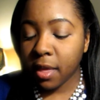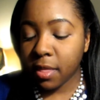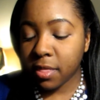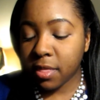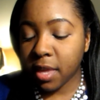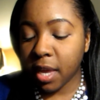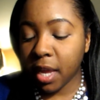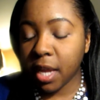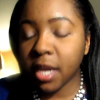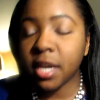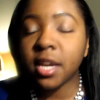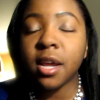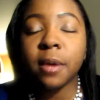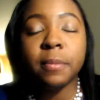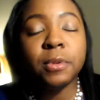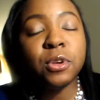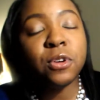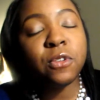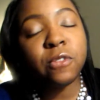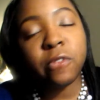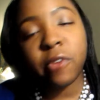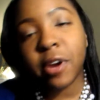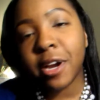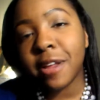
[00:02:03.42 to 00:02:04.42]

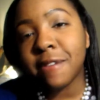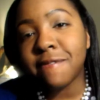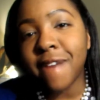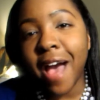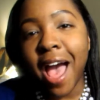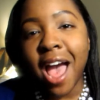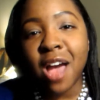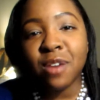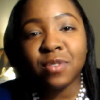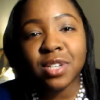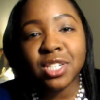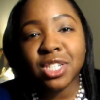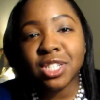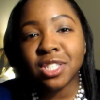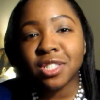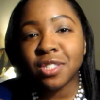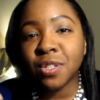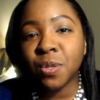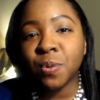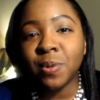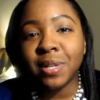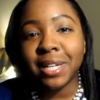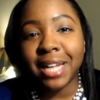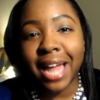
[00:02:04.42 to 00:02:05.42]
NW45 was
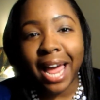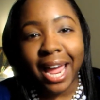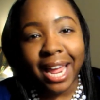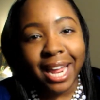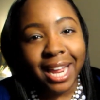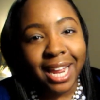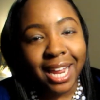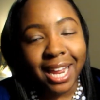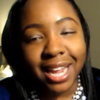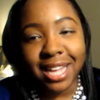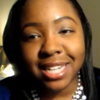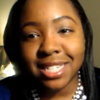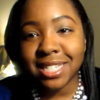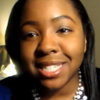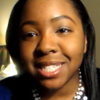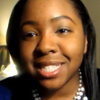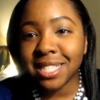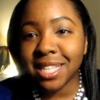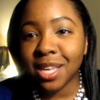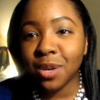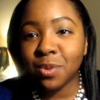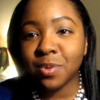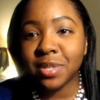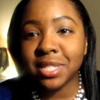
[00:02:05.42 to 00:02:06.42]
just too light.
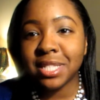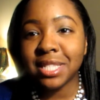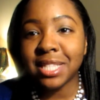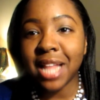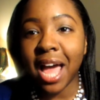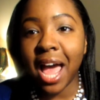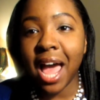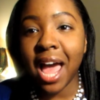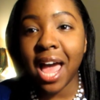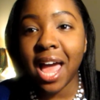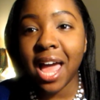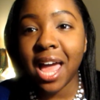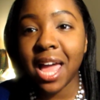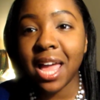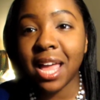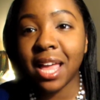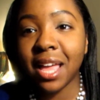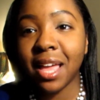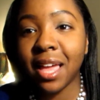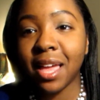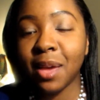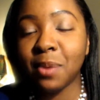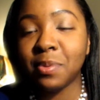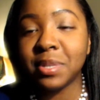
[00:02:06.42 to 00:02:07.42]
It was not
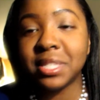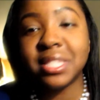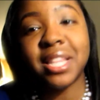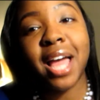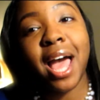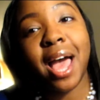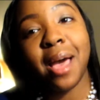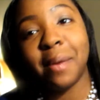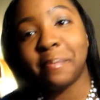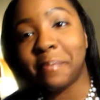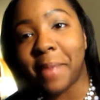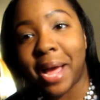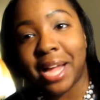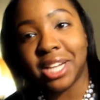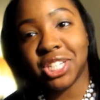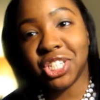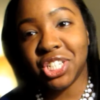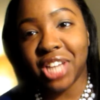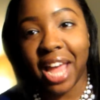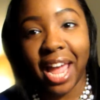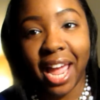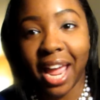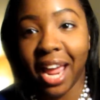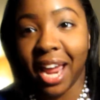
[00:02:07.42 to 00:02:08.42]
my
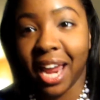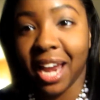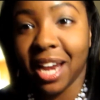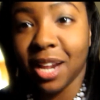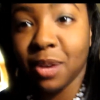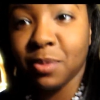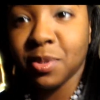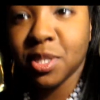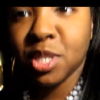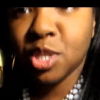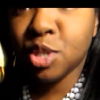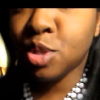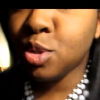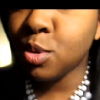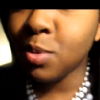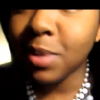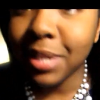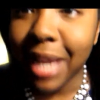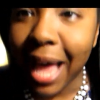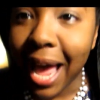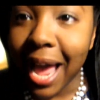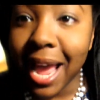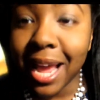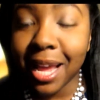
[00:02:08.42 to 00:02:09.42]
shade. It was too
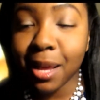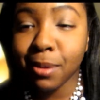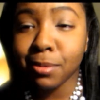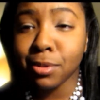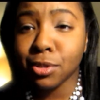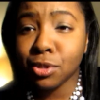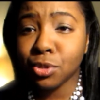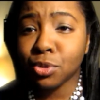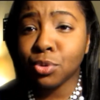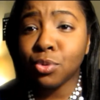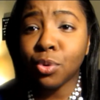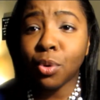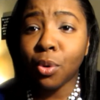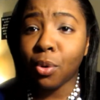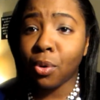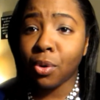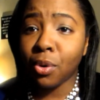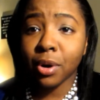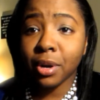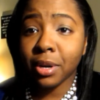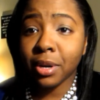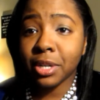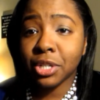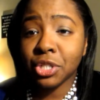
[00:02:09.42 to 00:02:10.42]
light, it was too
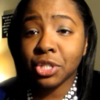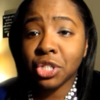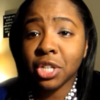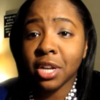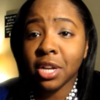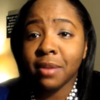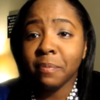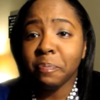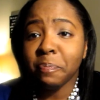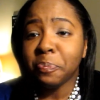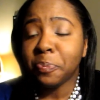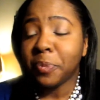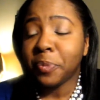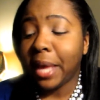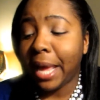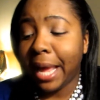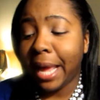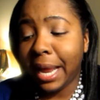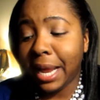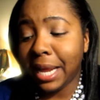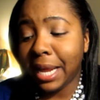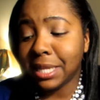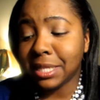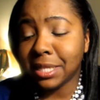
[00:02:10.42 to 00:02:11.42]
orange,
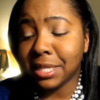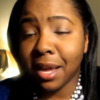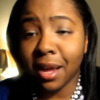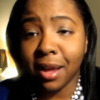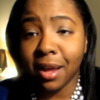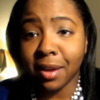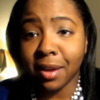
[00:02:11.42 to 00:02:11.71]
and